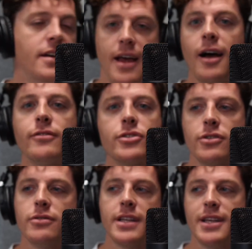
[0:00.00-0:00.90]
have a
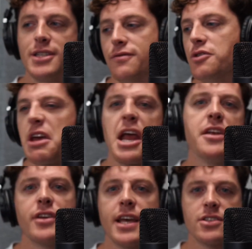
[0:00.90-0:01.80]
show like this if you can't
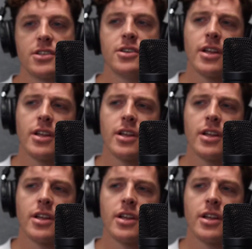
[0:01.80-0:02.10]
even get still?